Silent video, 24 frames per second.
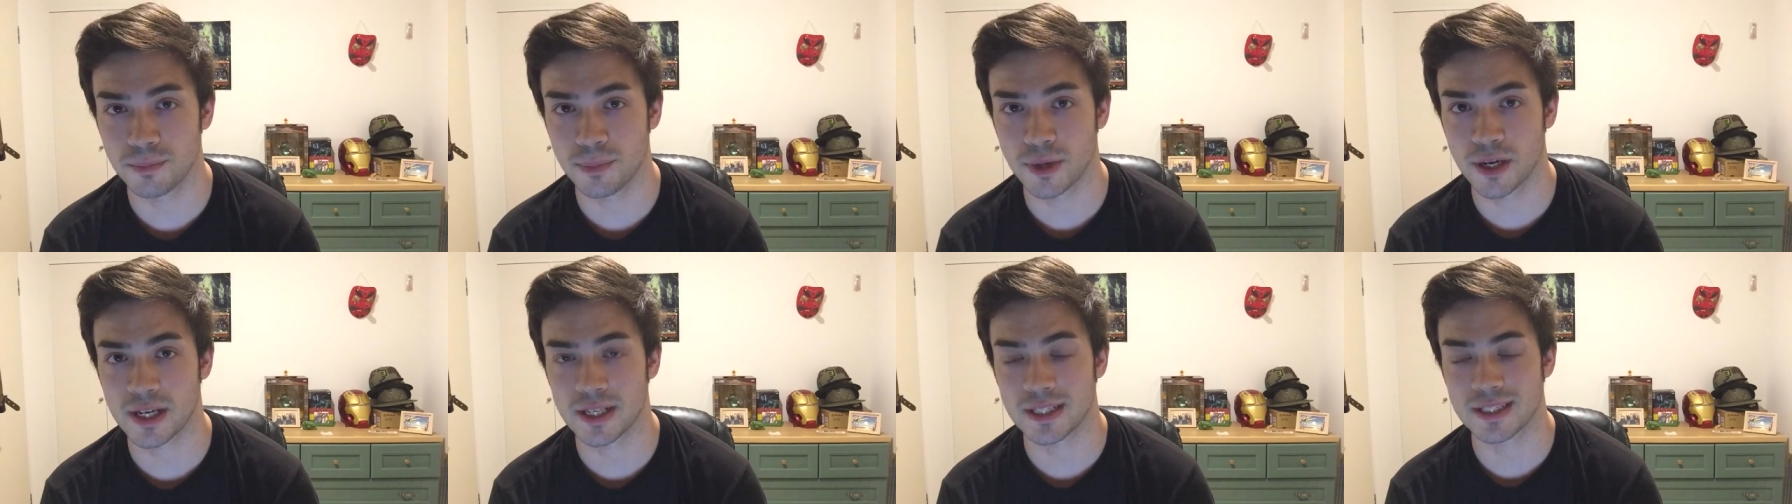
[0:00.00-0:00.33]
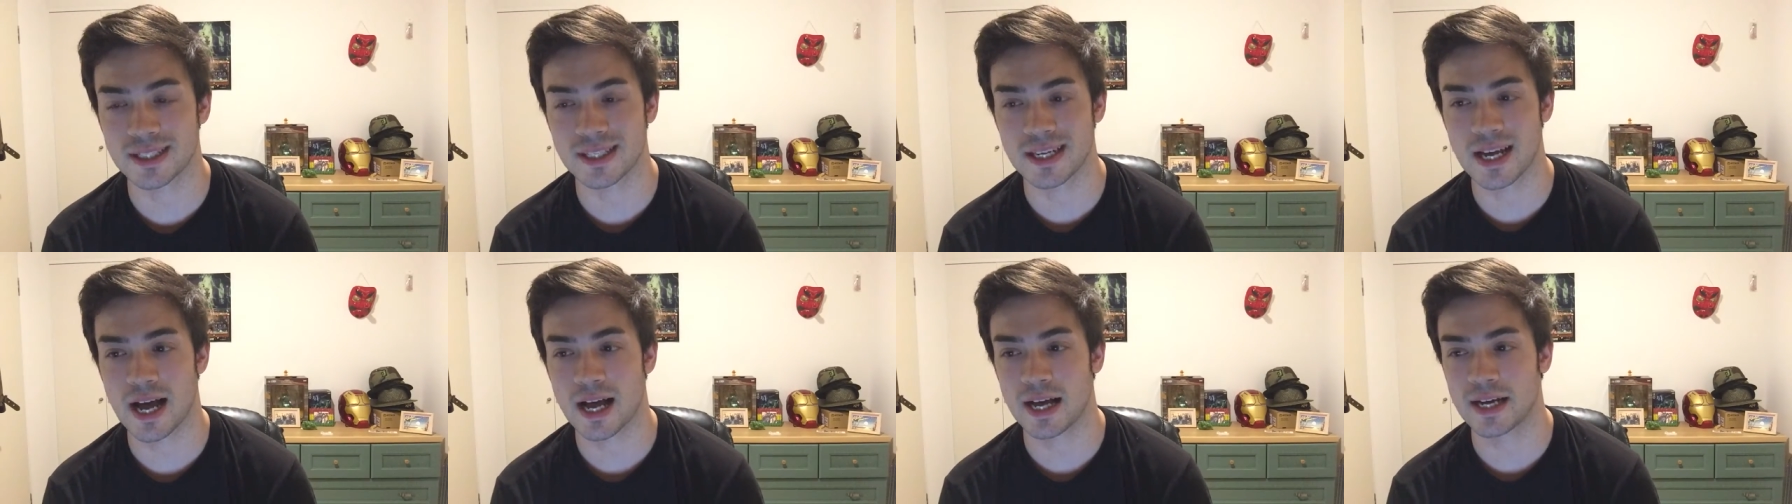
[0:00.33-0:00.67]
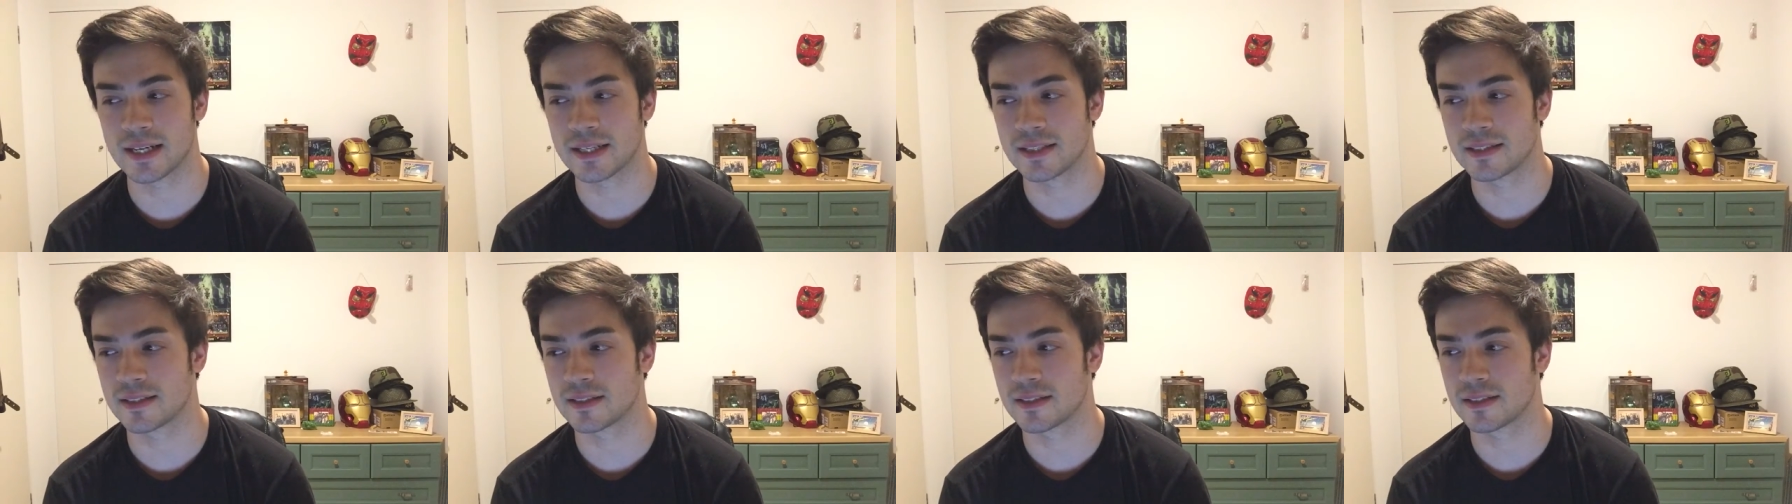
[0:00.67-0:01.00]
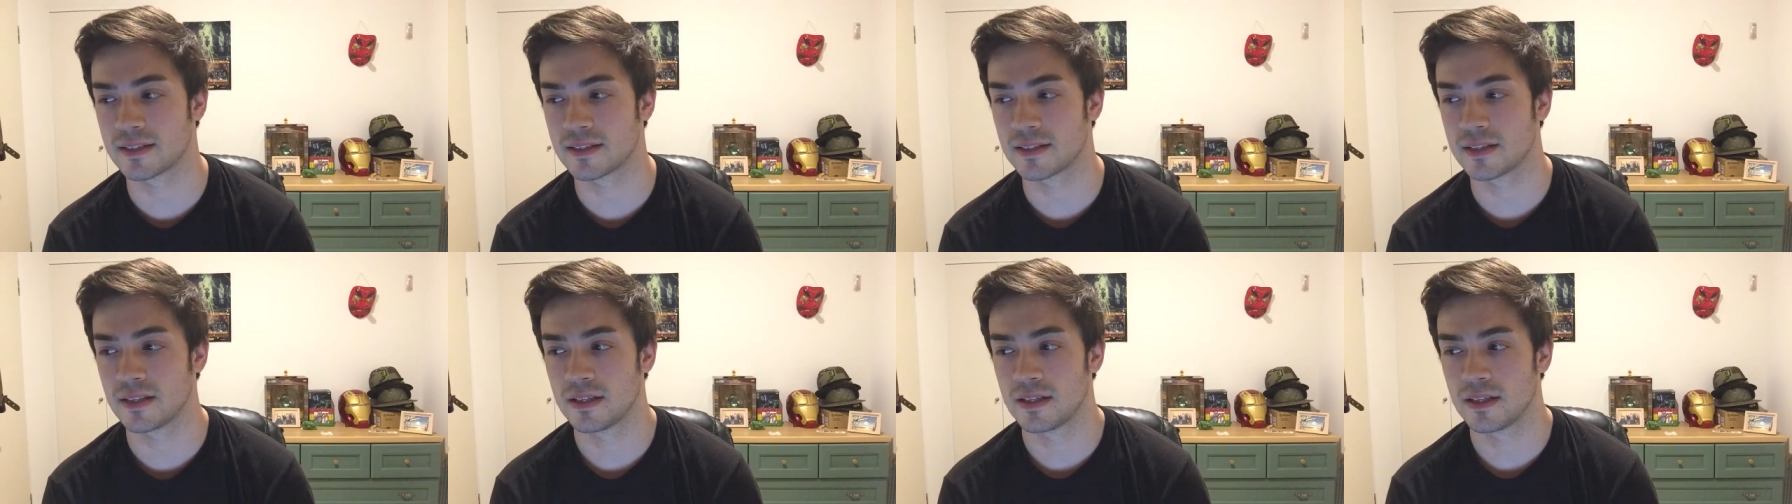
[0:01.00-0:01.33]
but it's not
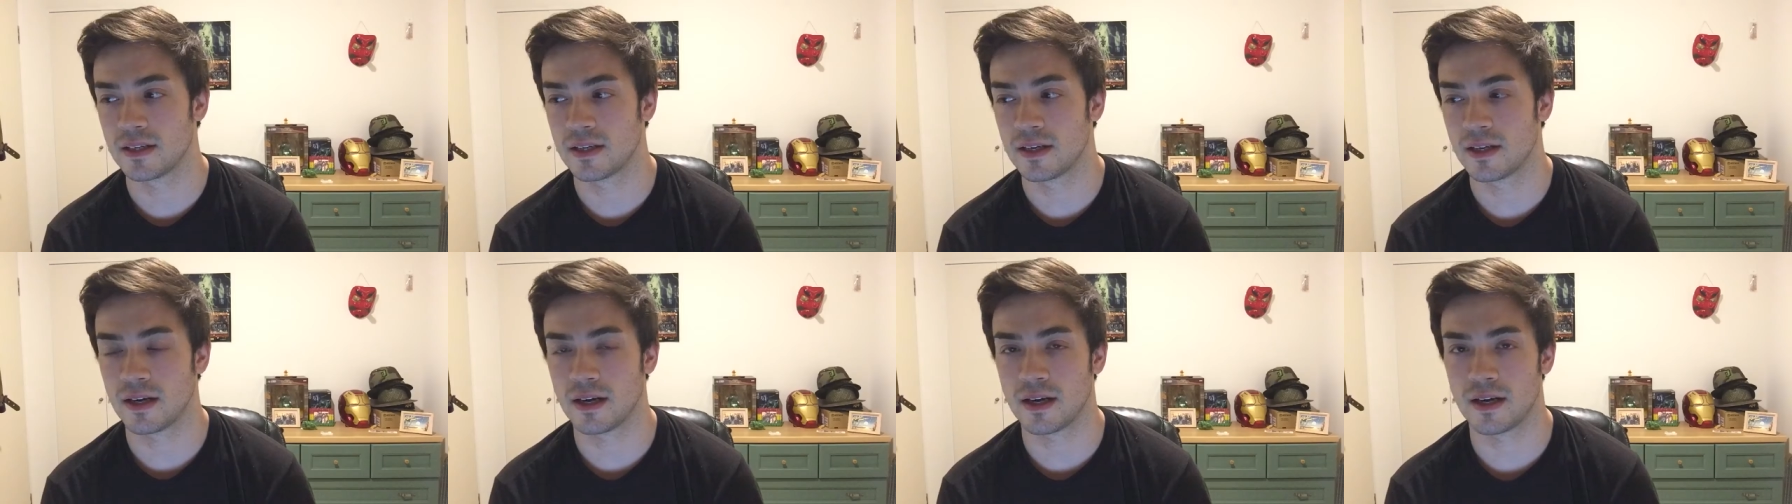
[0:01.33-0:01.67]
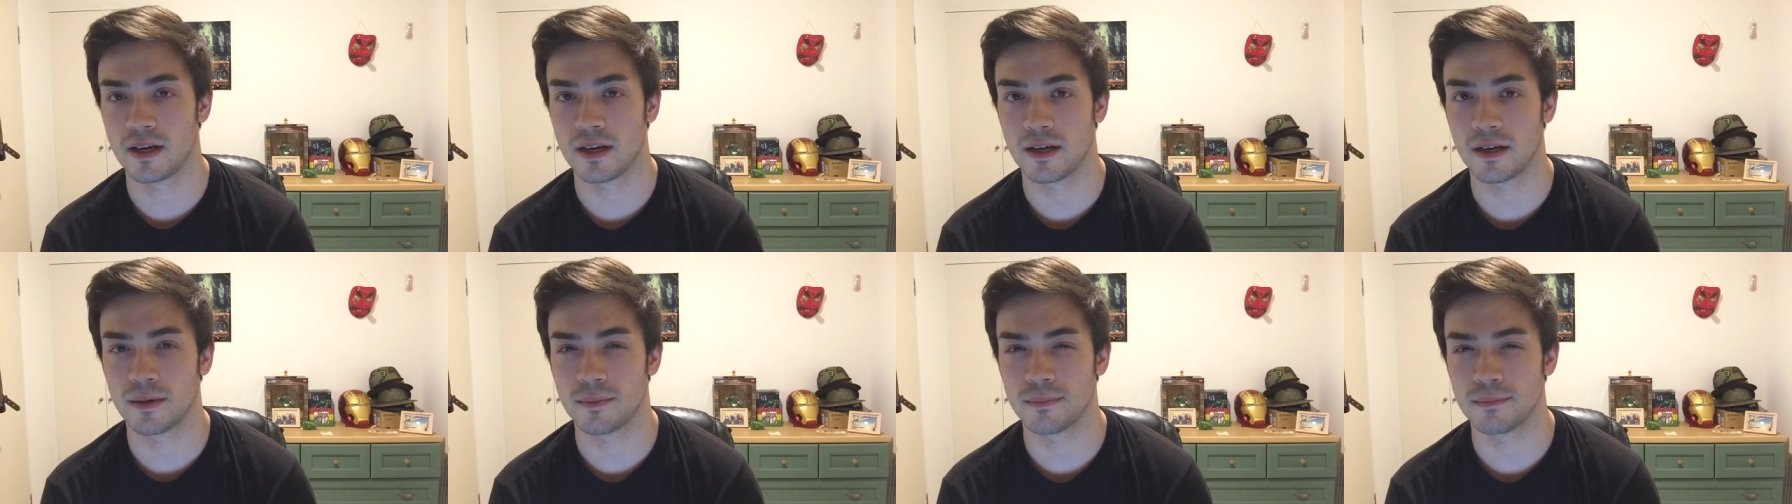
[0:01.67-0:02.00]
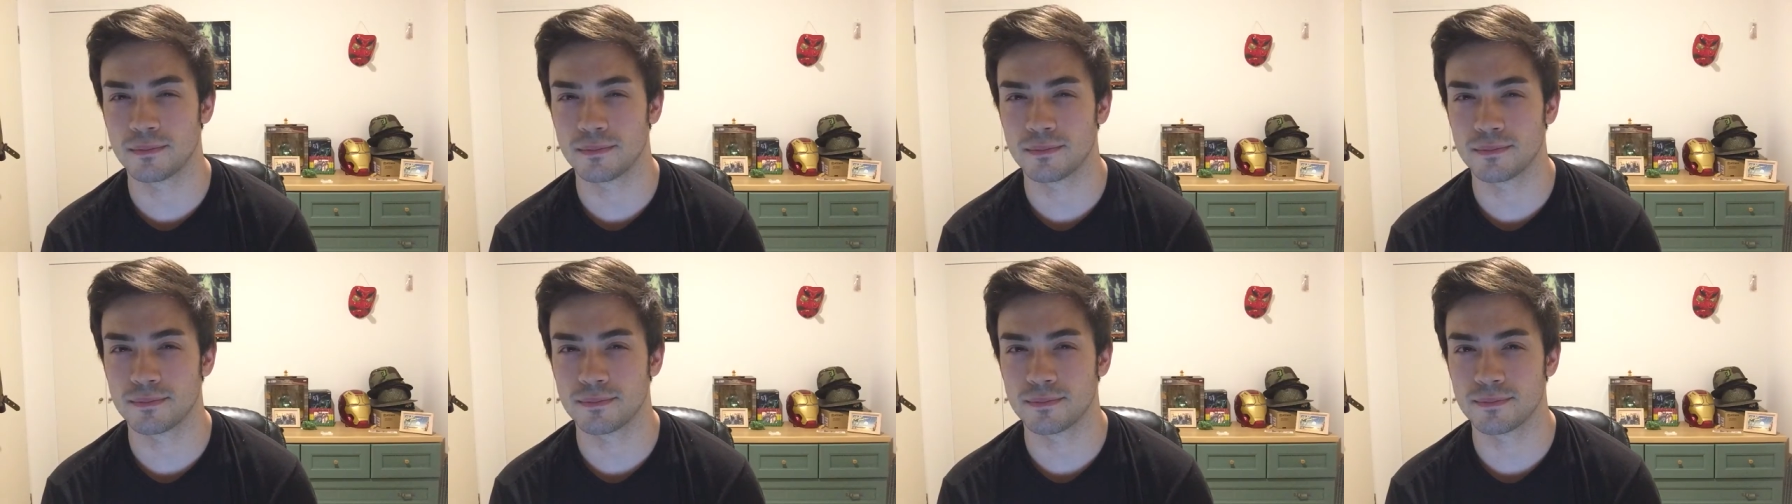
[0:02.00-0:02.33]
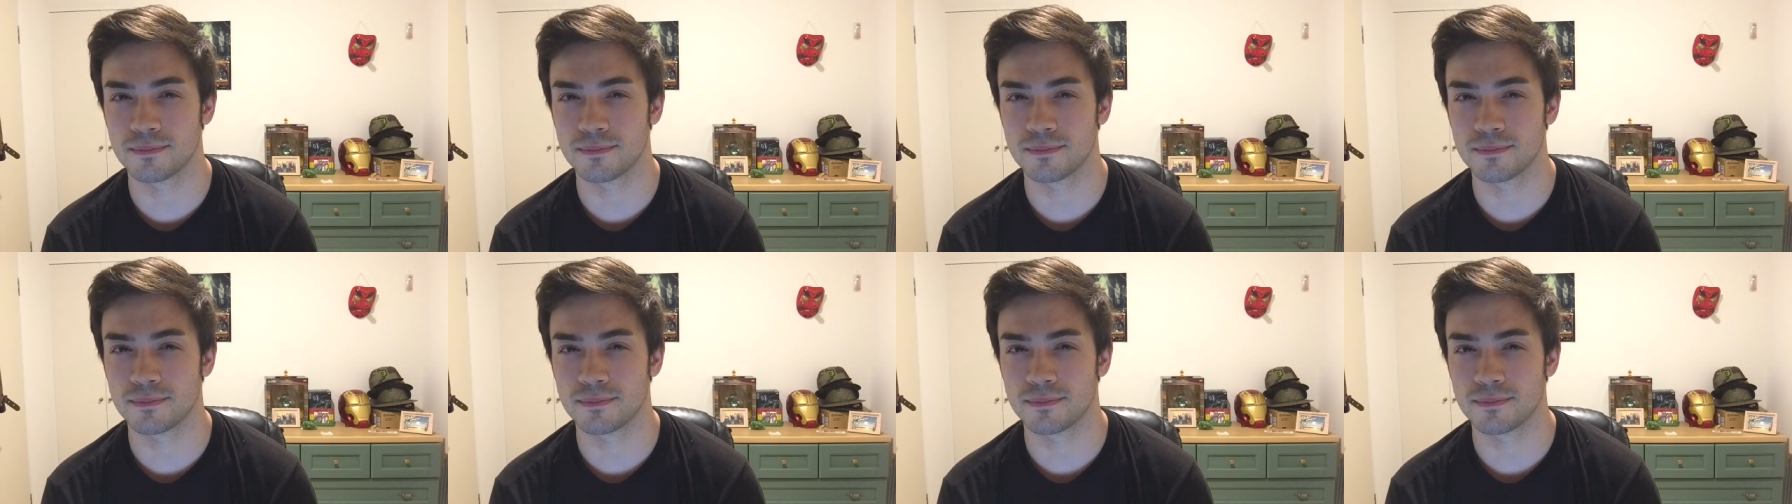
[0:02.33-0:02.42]
as um,